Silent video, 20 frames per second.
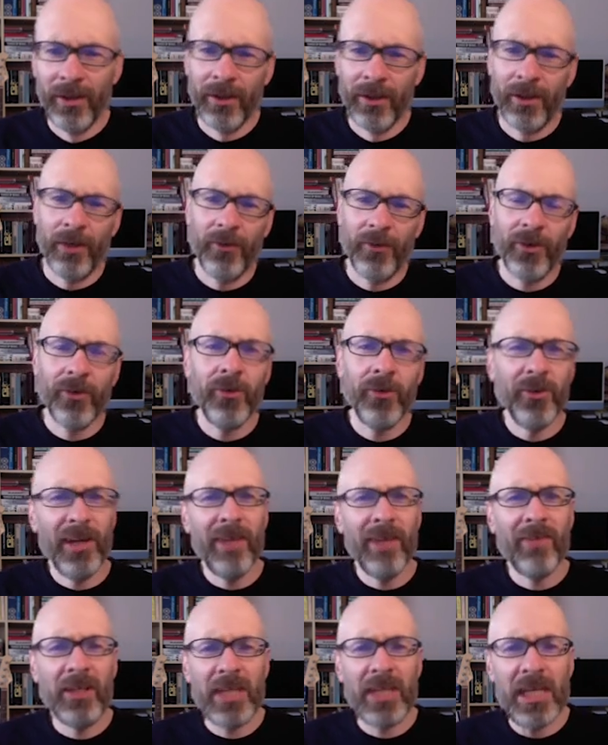I wonder who
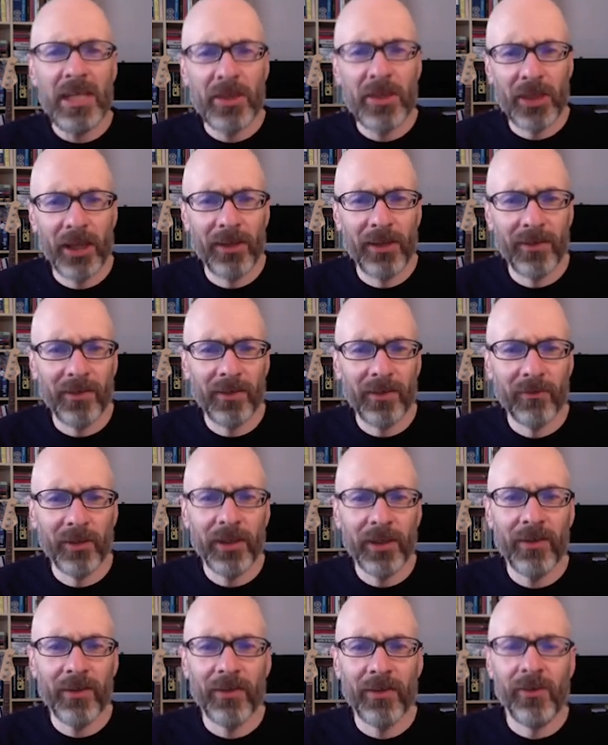David Keith is and
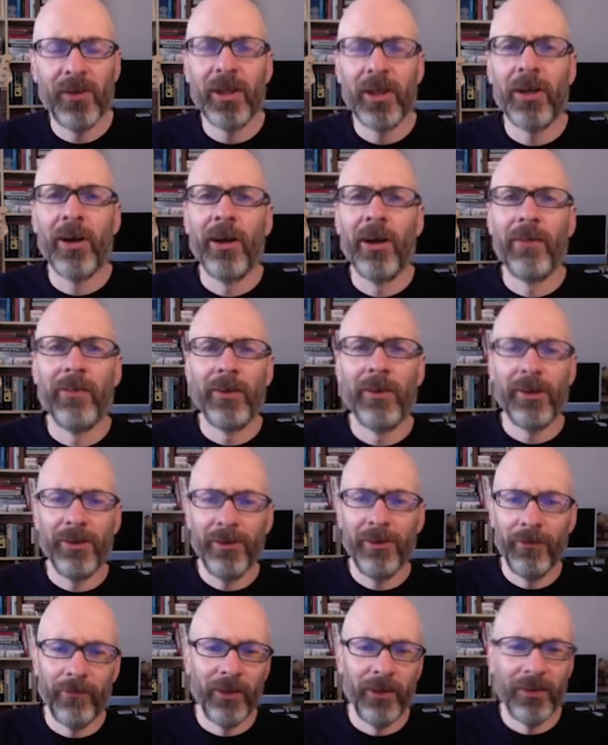what he's doing at Harvard and
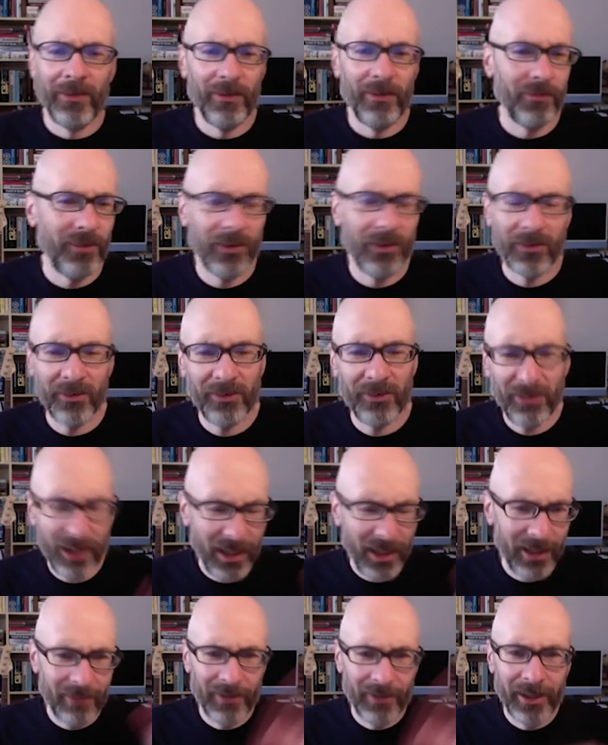who funds his research.
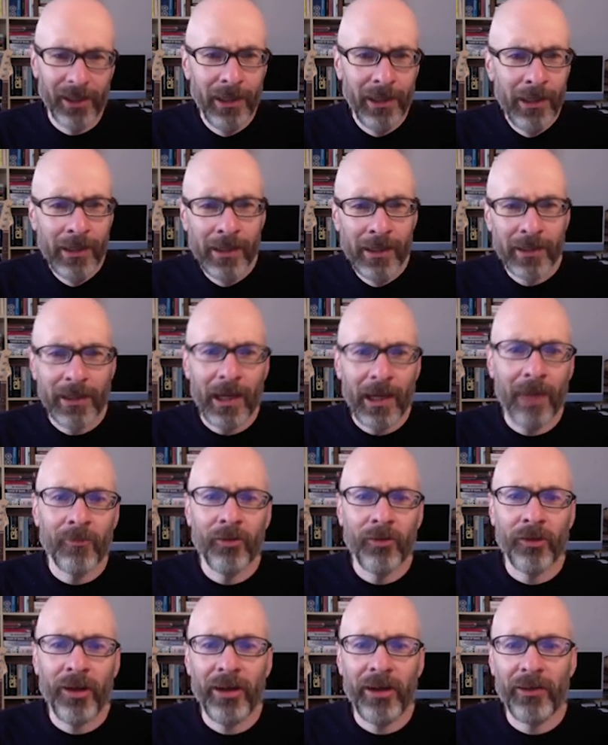Anyway,
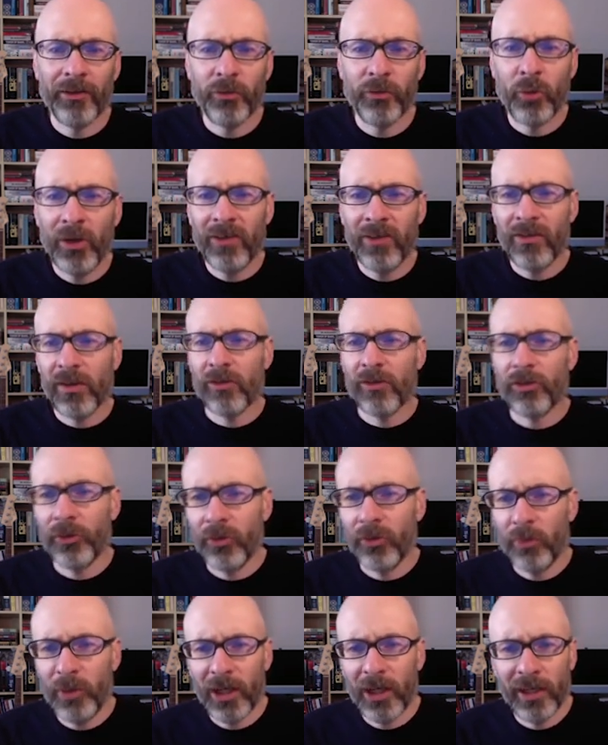chemtrails. What's the
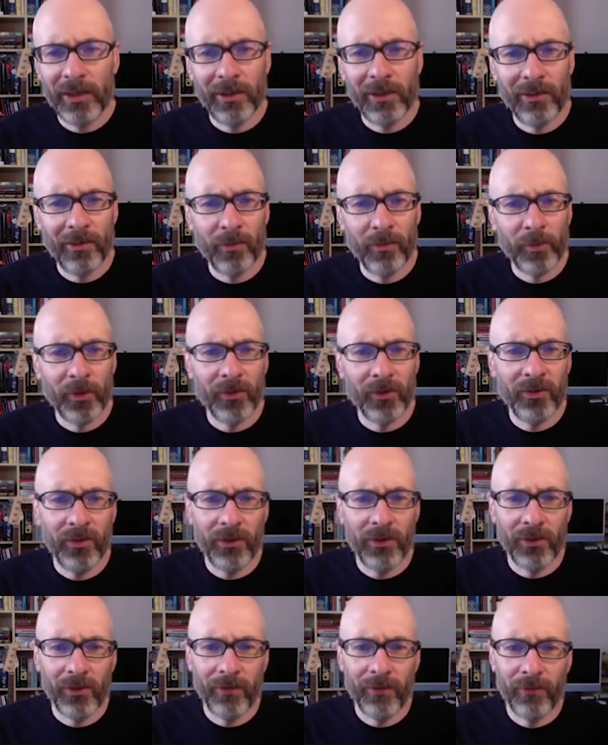truth behind the conspiracy
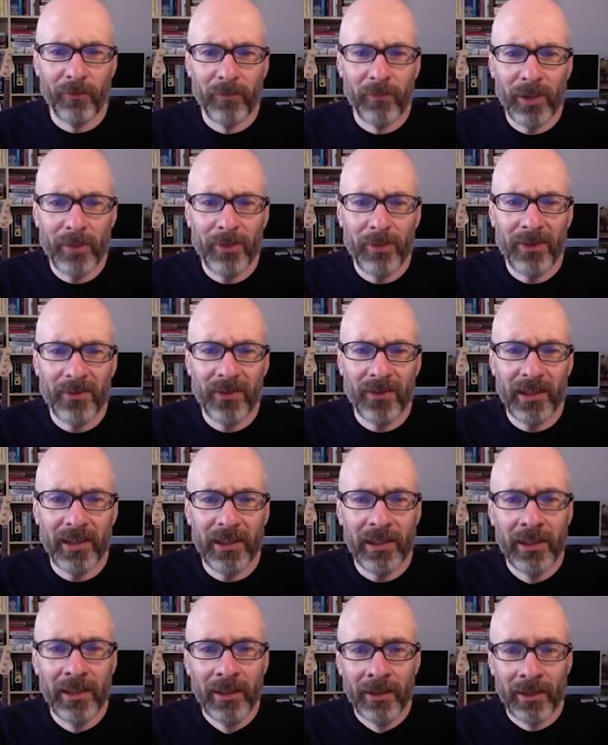theory from
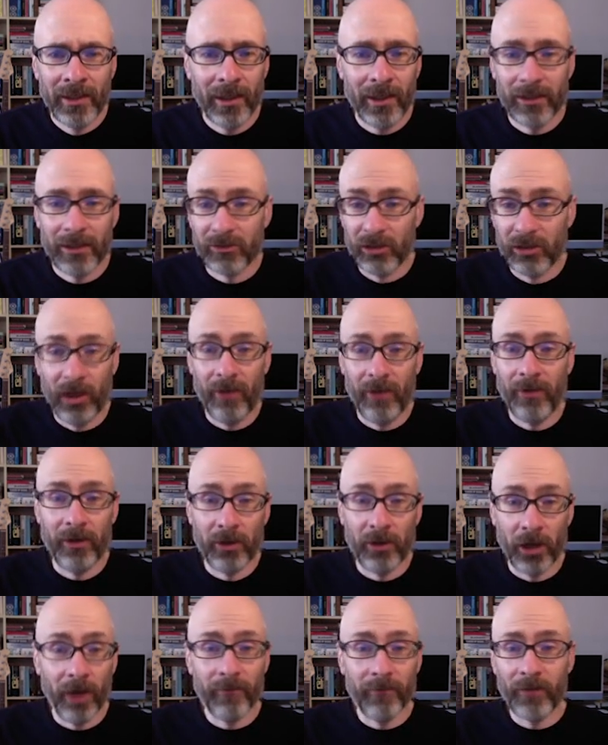BBC?
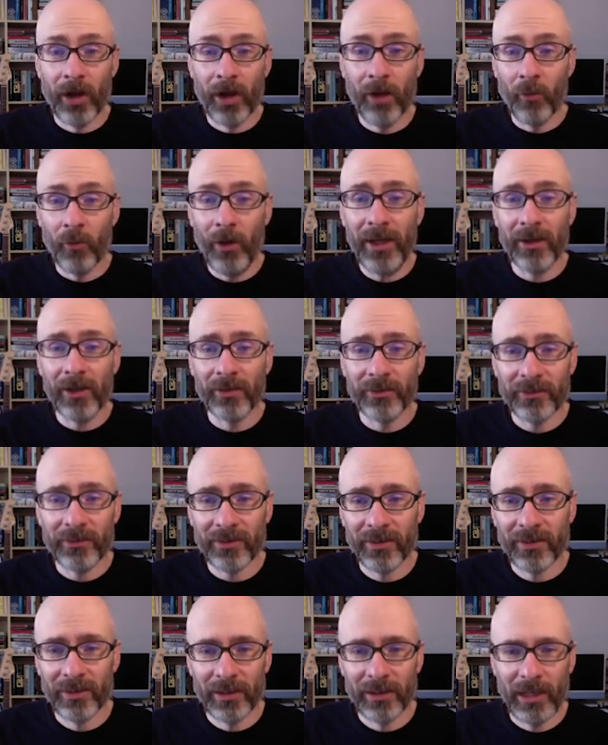
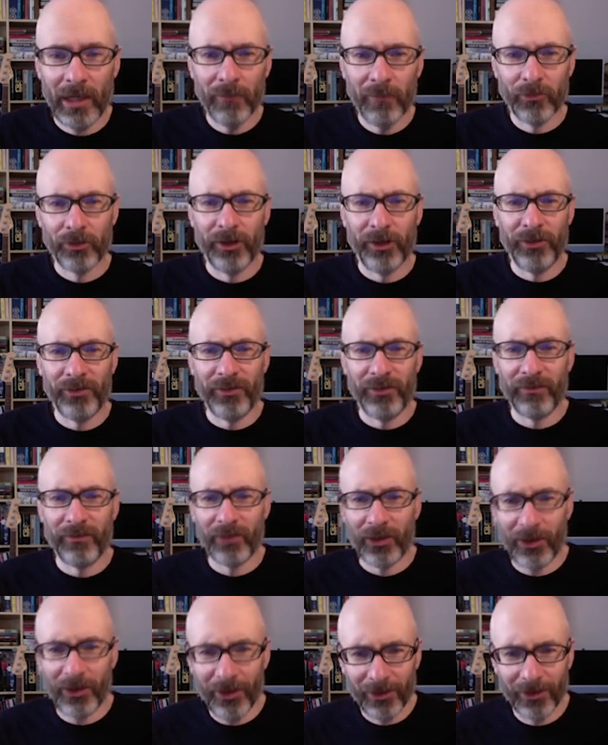Gov.Wales. Chemtrails
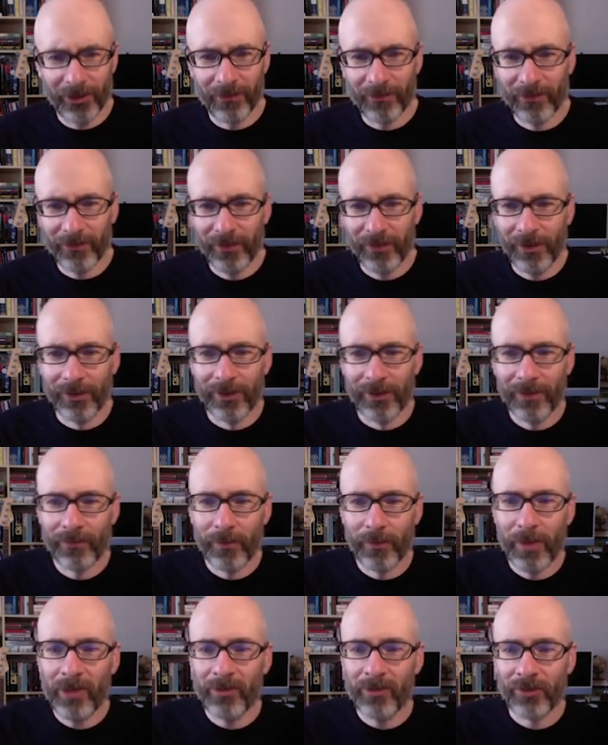over Cardiff. Oh,
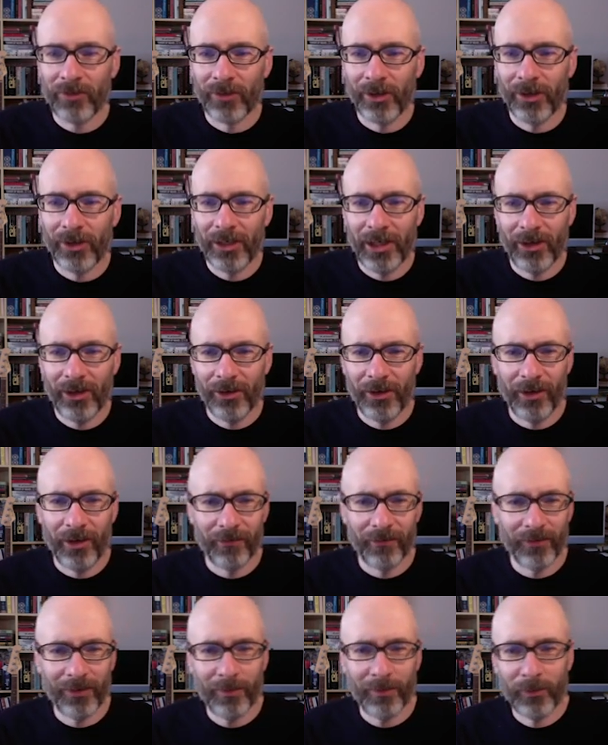information regarding
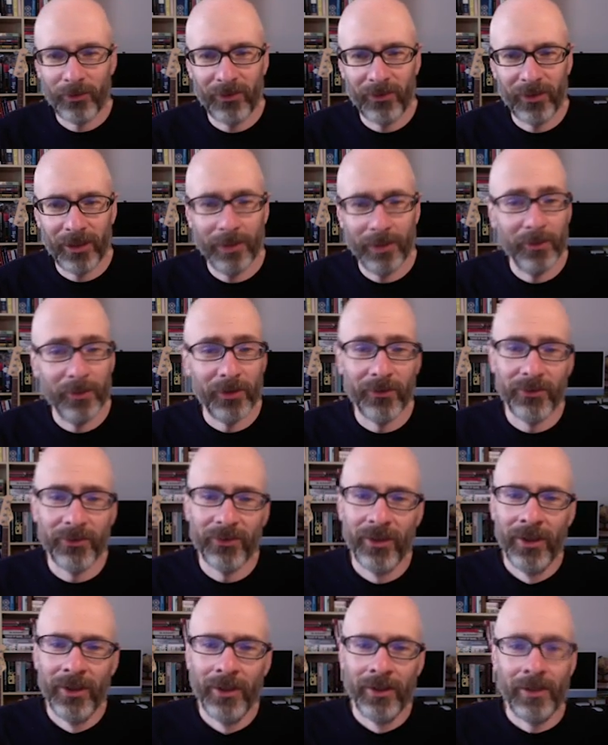aircraft dispersing
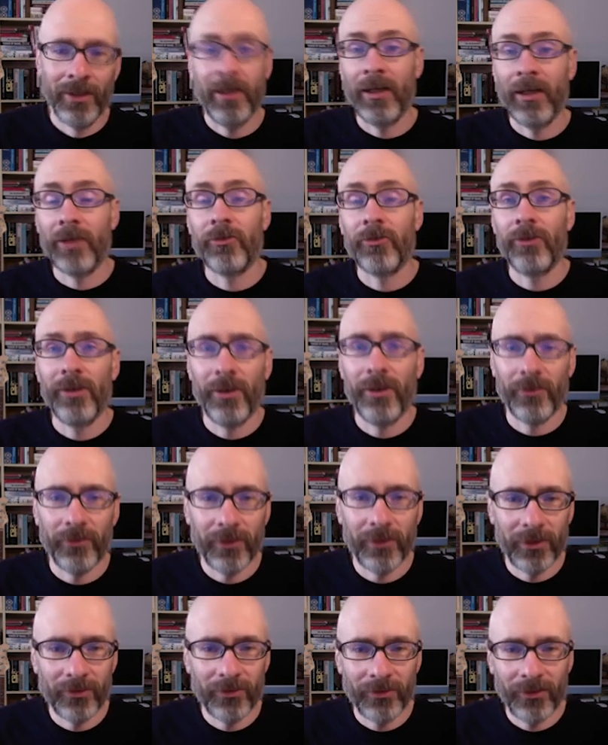chemicals. That actually does
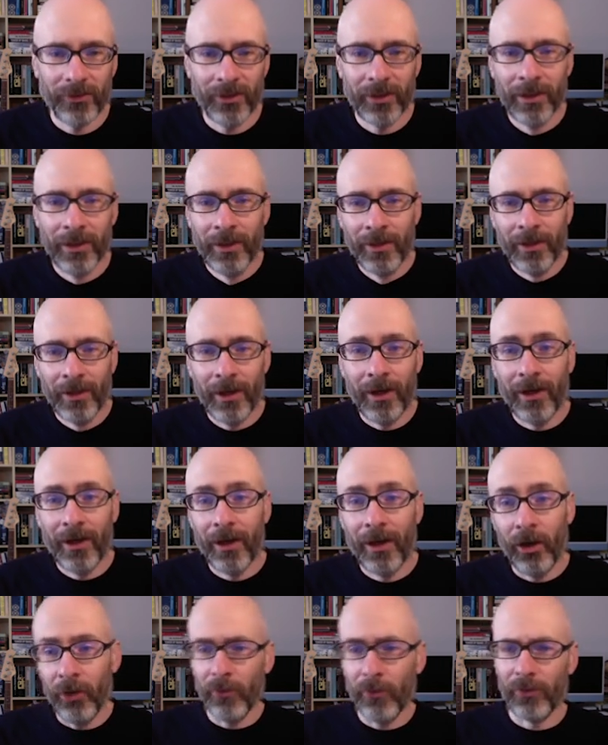look interesting.
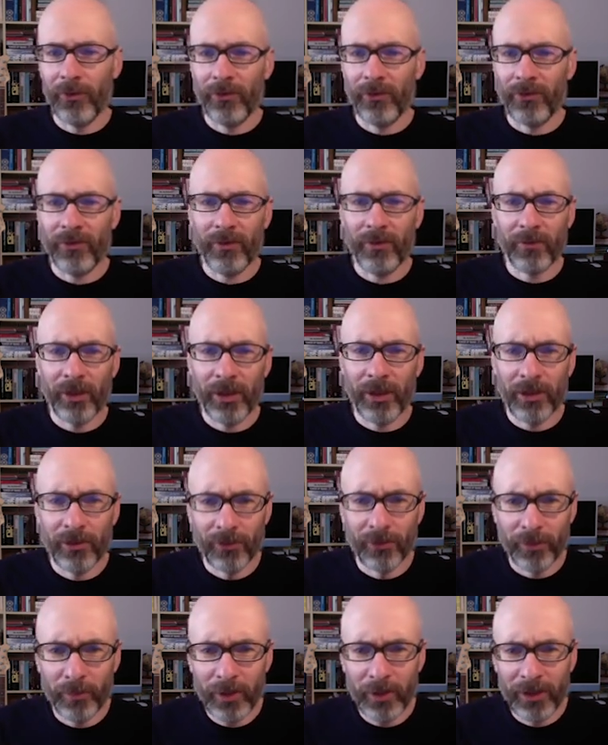There's some kind of
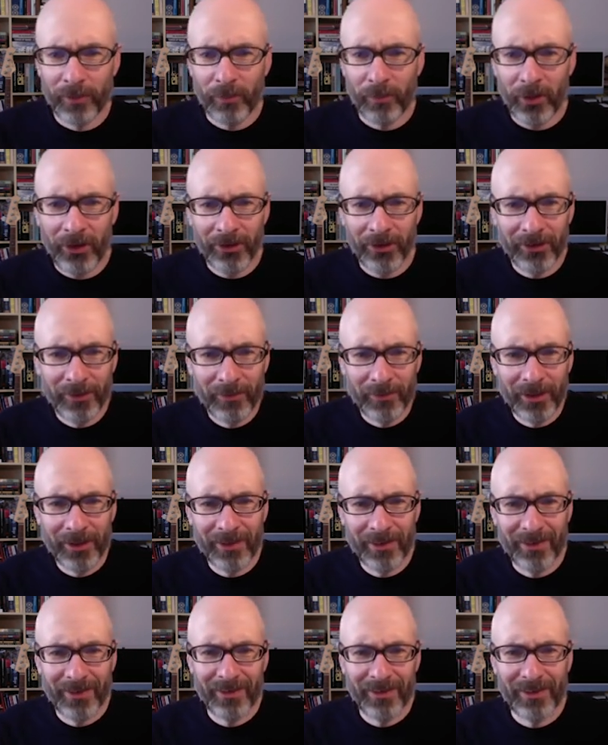European
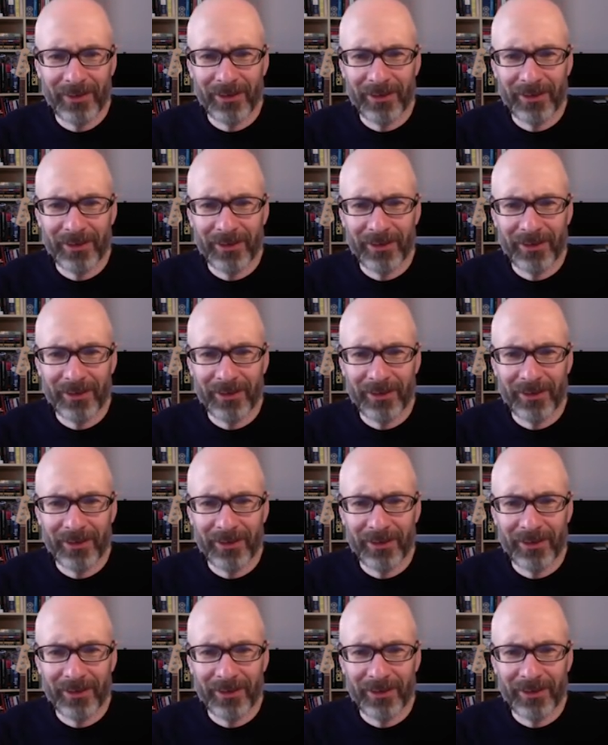Parliament